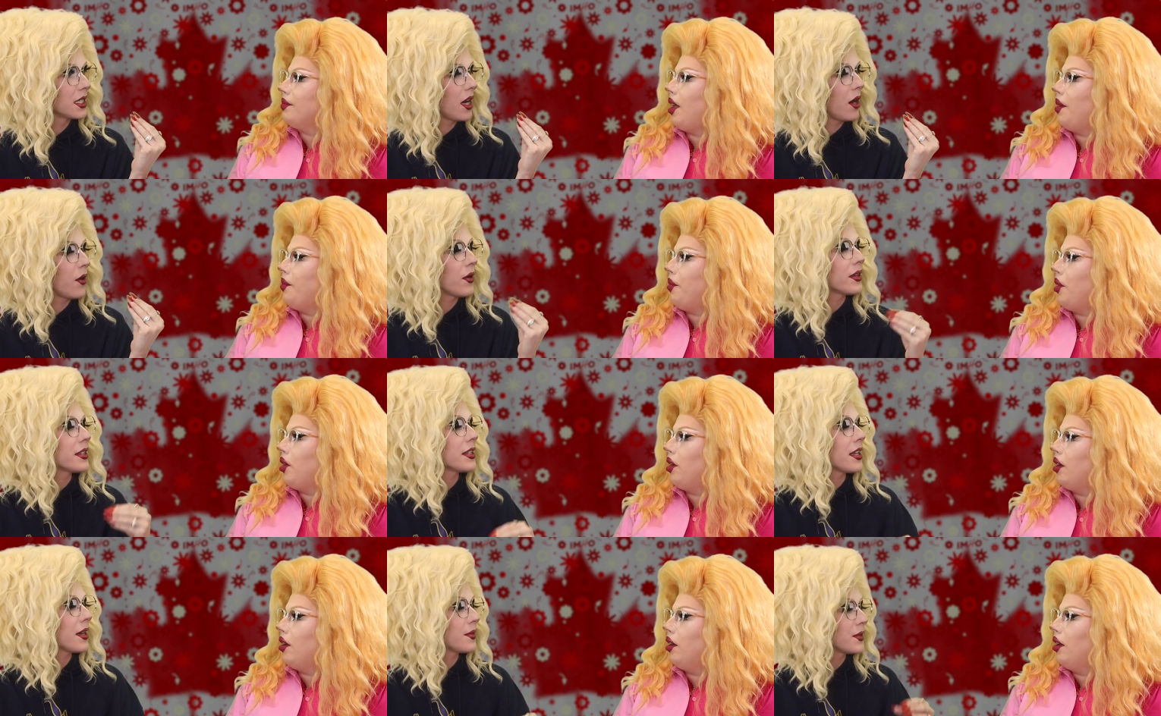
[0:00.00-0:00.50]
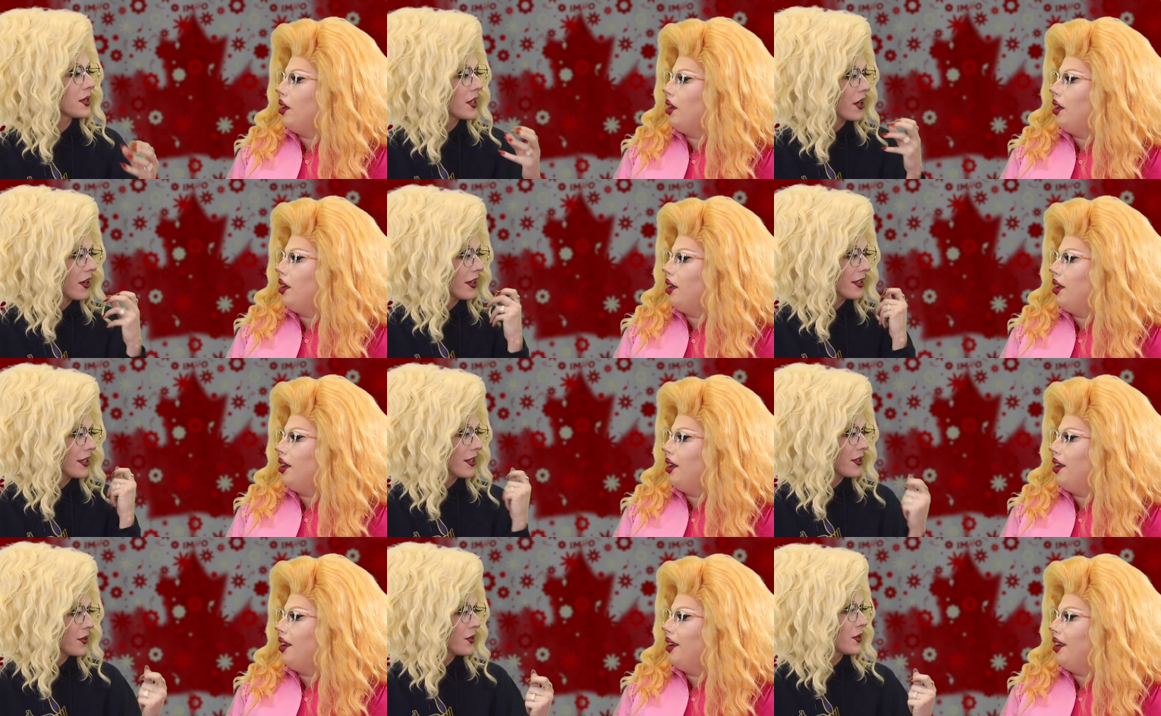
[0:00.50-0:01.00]
Speaker 1: Oh, I, am
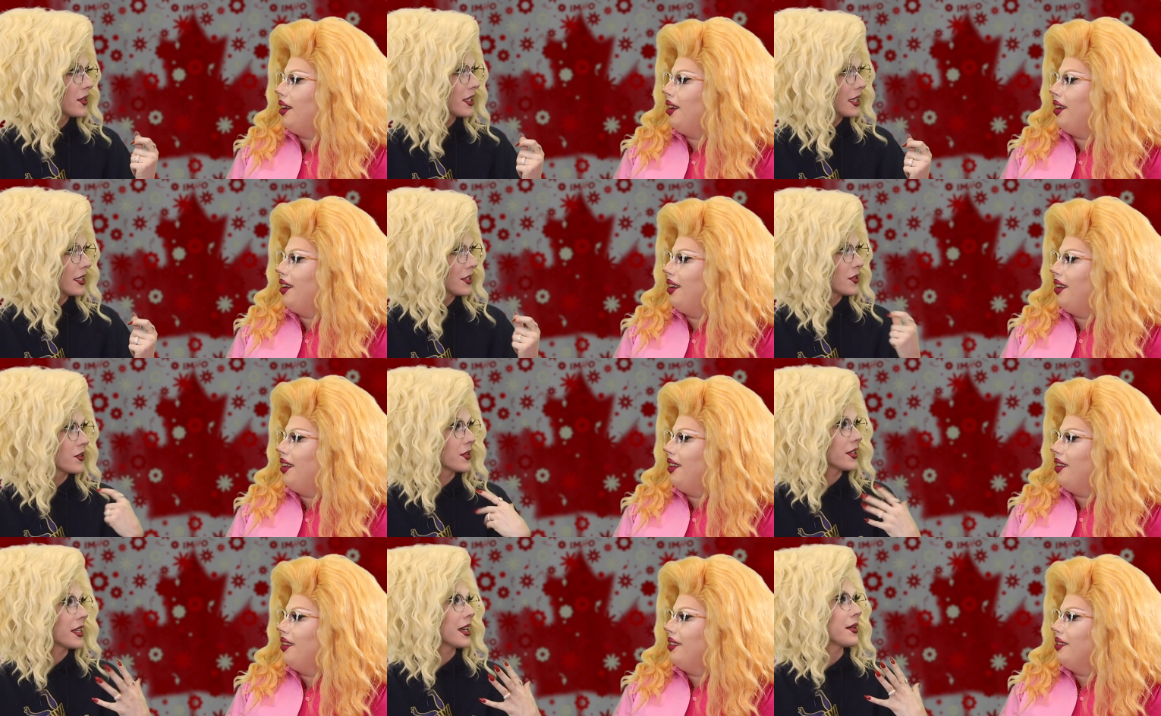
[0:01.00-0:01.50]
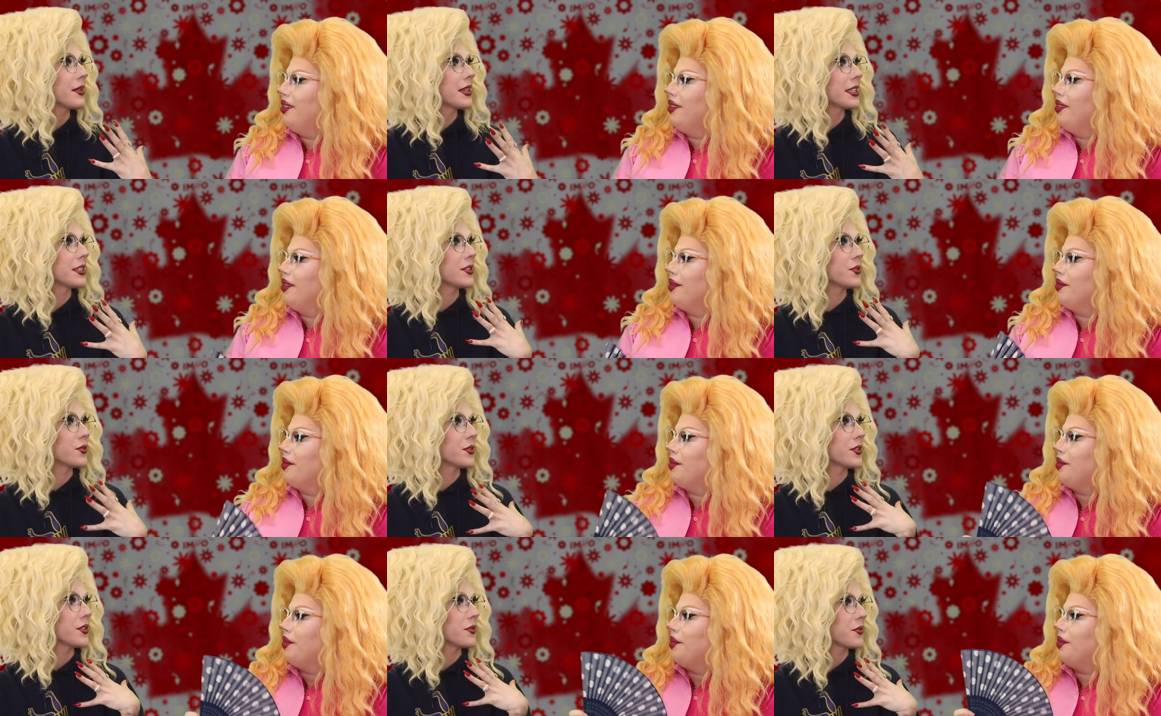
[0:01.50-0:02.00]
sorry. I thought you were like doing that
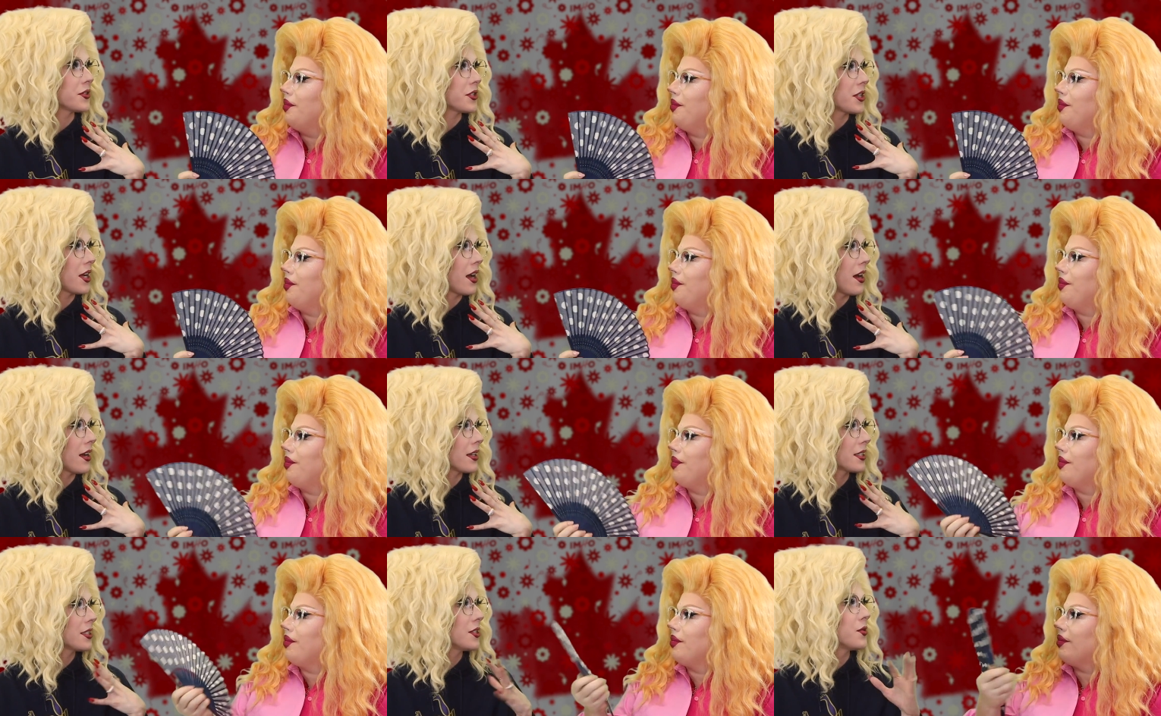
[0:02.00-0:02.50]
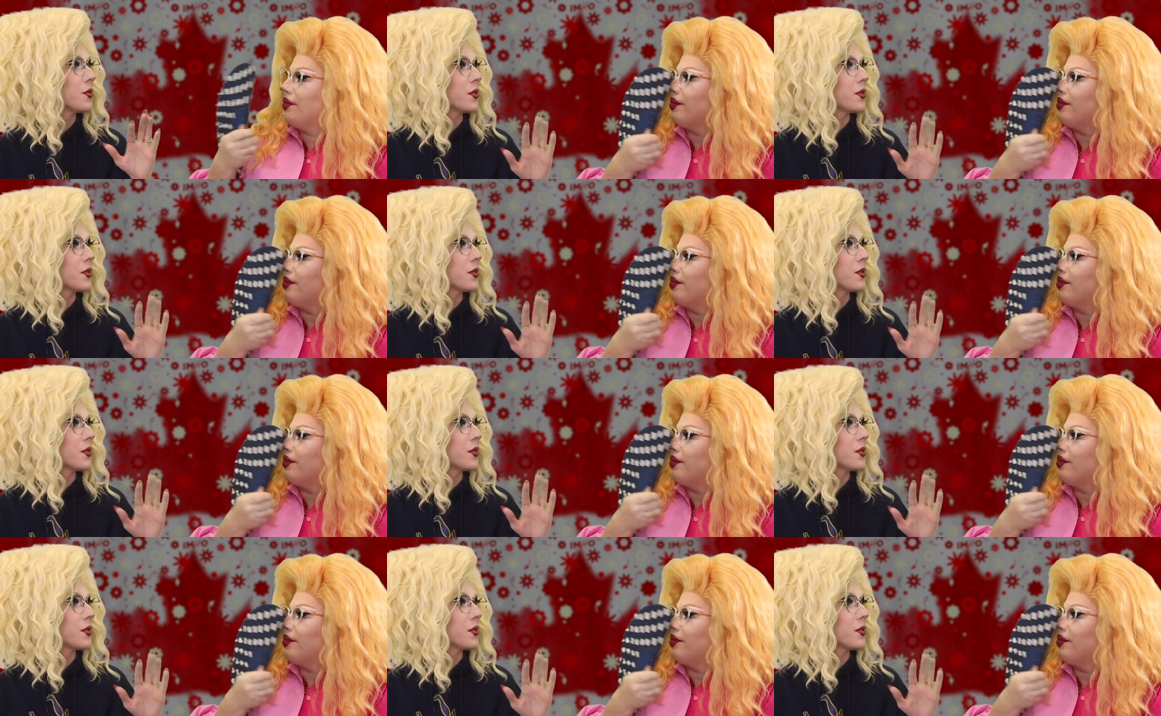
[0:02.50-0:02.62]
because you were so shocked.